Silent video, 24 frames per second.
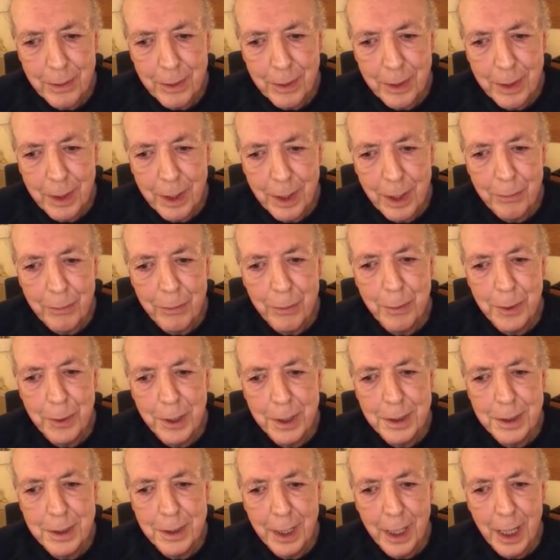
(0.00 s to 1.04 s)

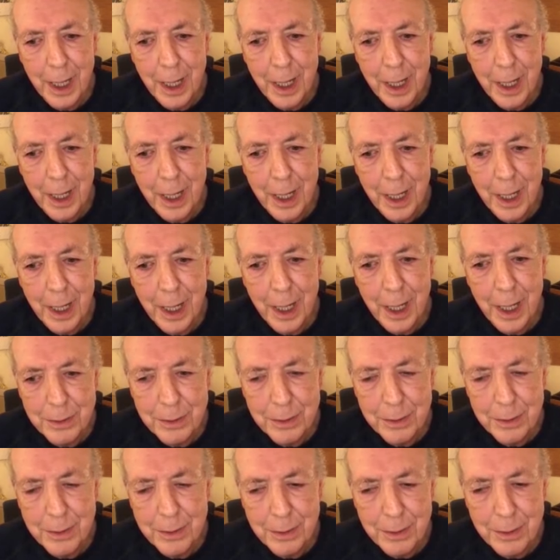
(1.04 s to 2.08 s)
government and
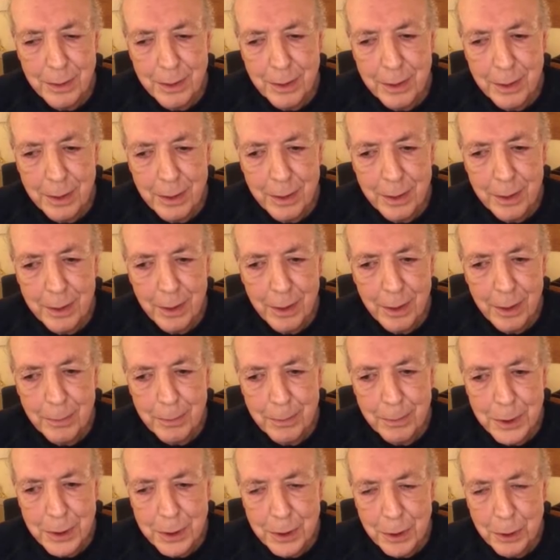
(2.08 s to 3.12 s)

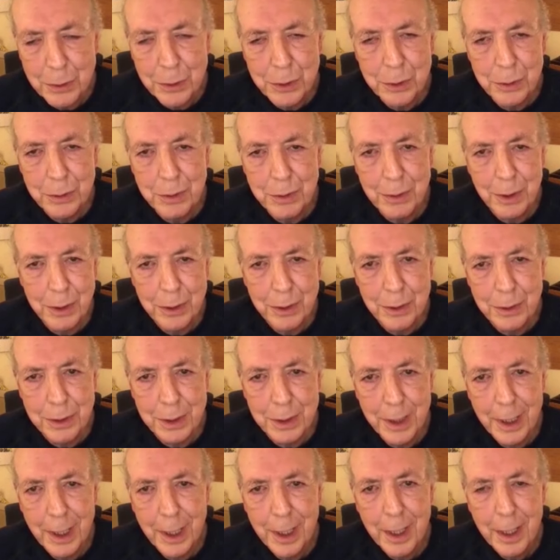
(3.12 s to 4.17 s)
social
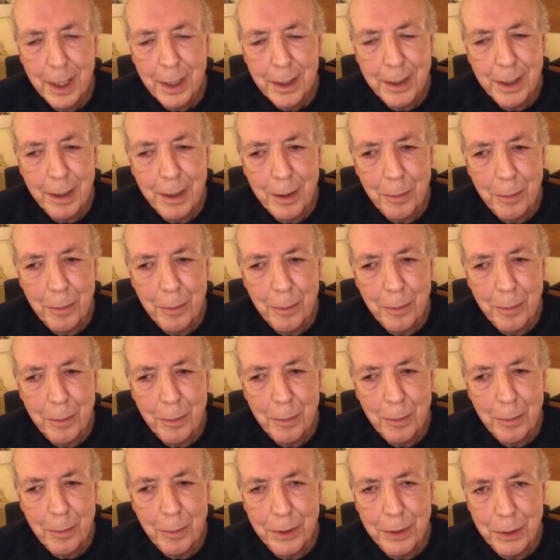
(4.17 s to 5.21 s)
structures that are based
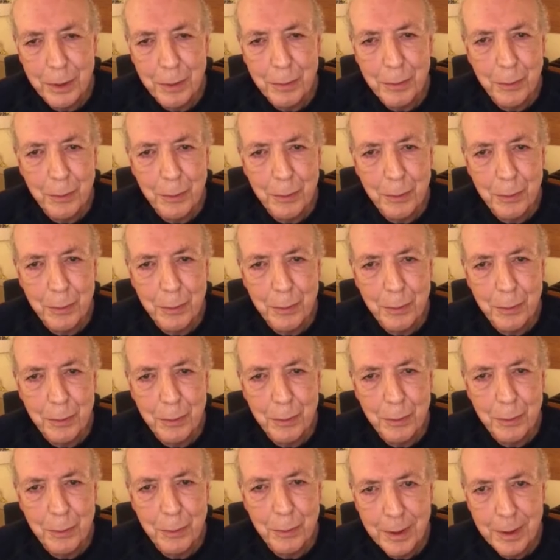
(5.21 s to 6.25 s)
around human
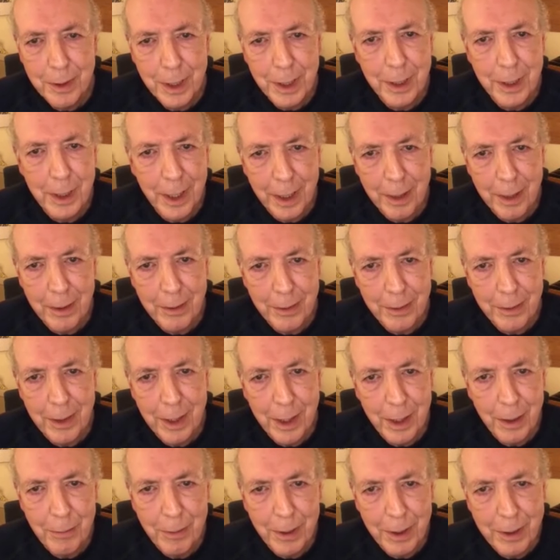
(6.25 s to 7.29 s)
welfare and
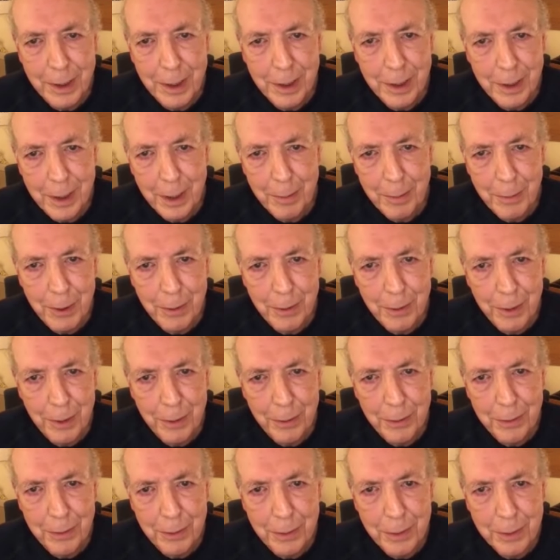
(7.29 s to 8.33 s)
not around economic
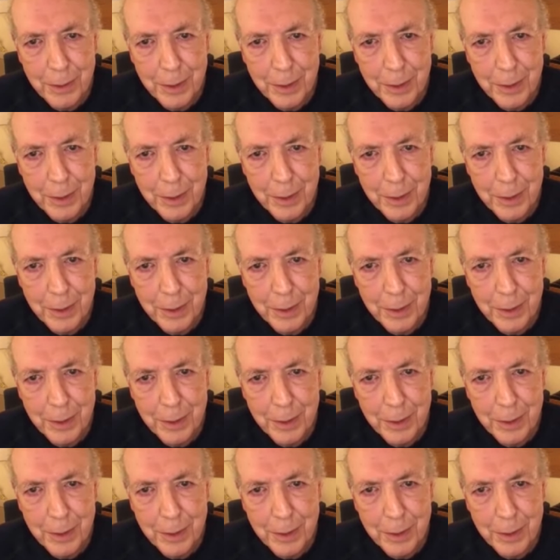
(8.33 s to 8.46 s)
growth.